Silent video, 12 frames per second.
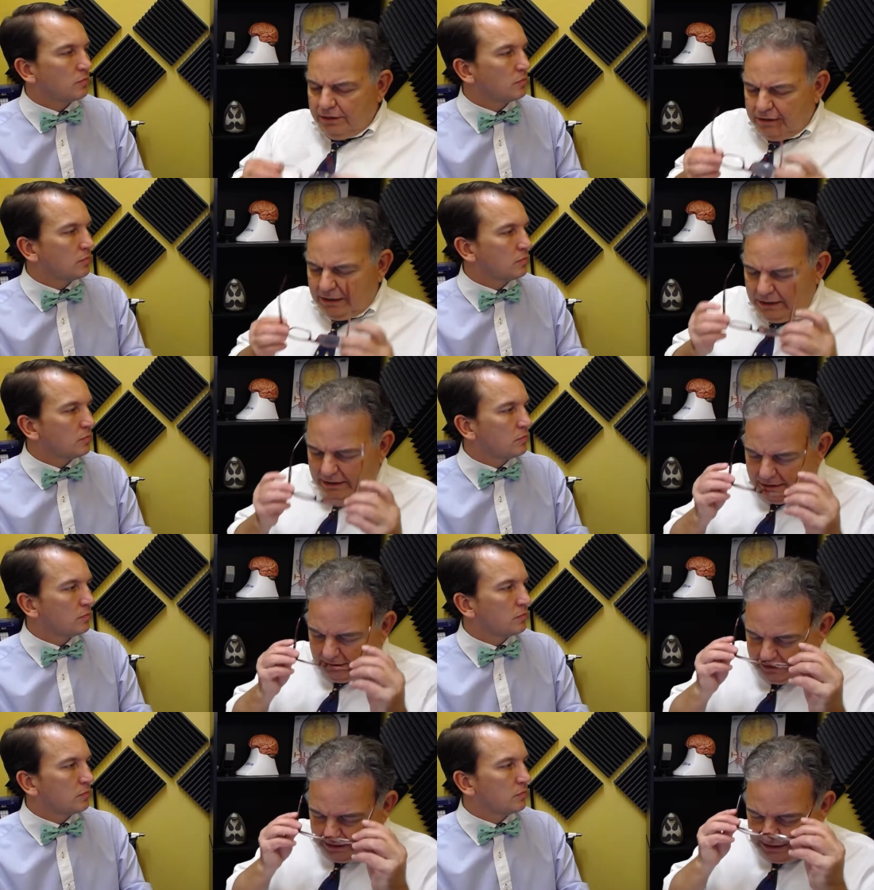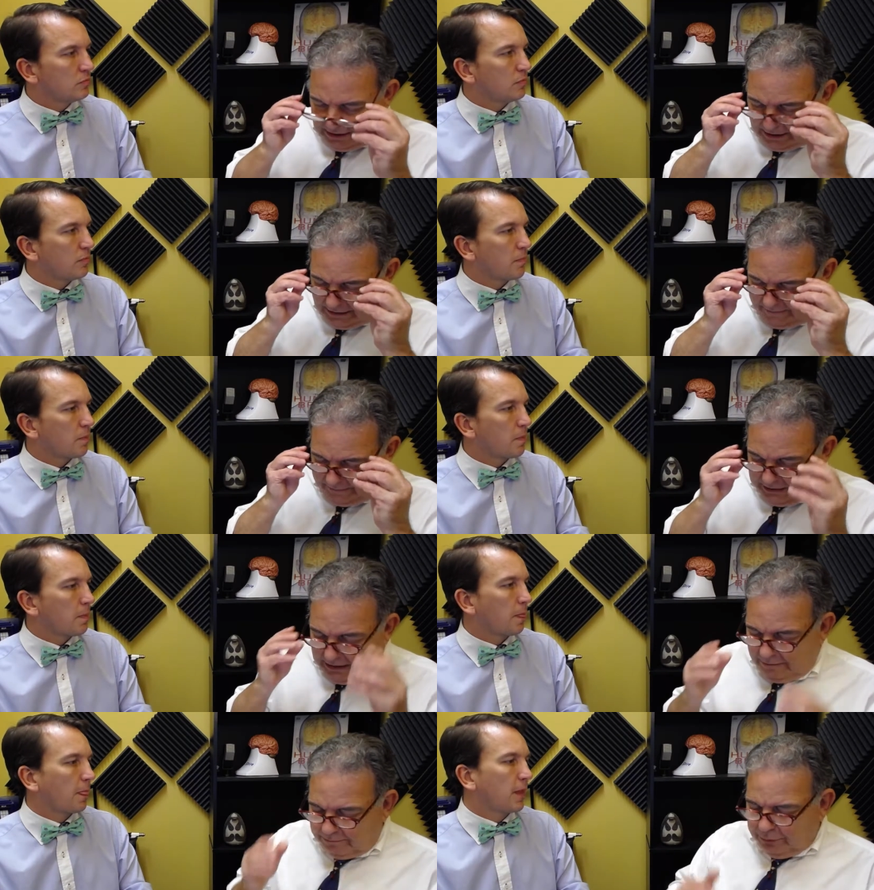Speaker 1: the the um,
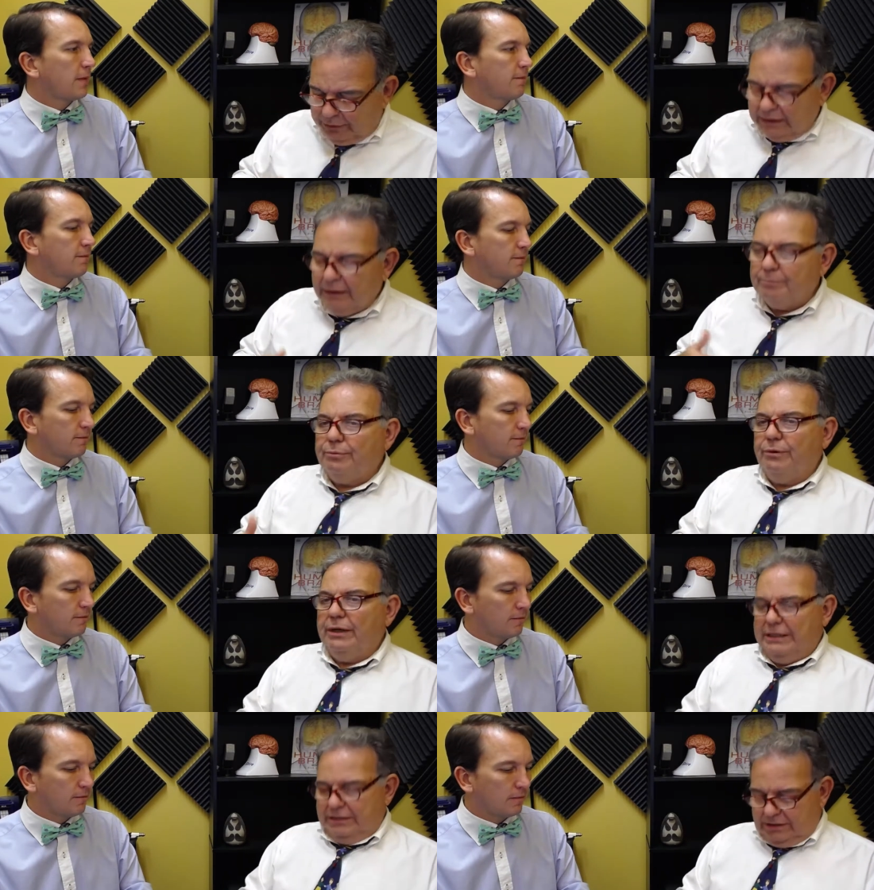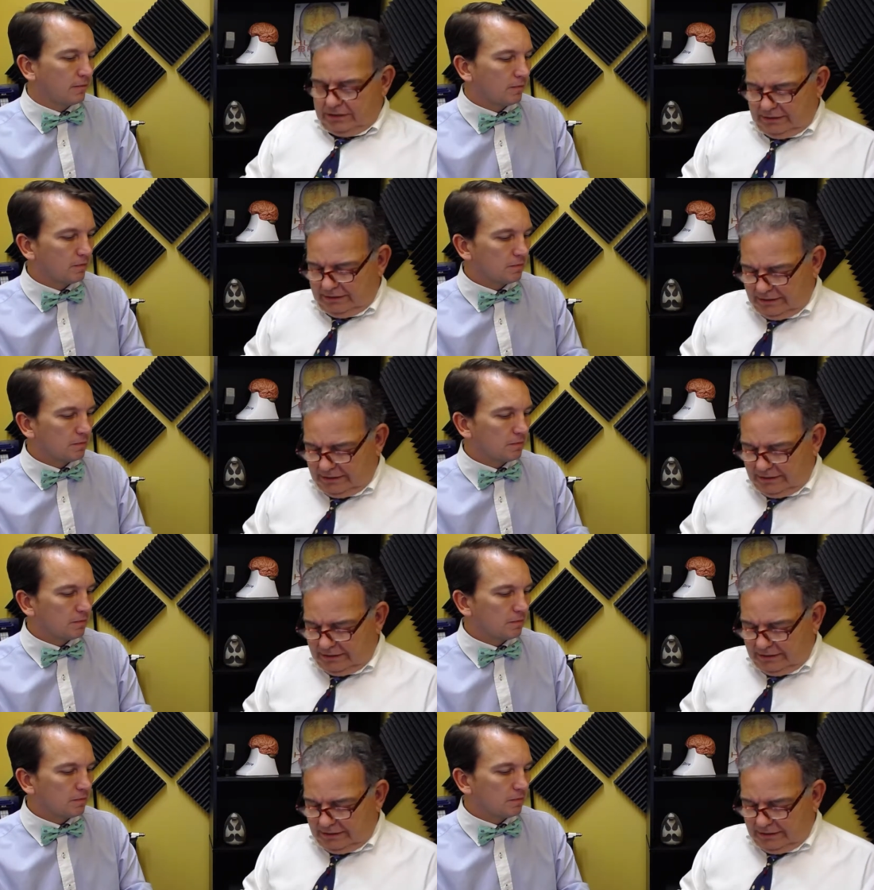putting a price.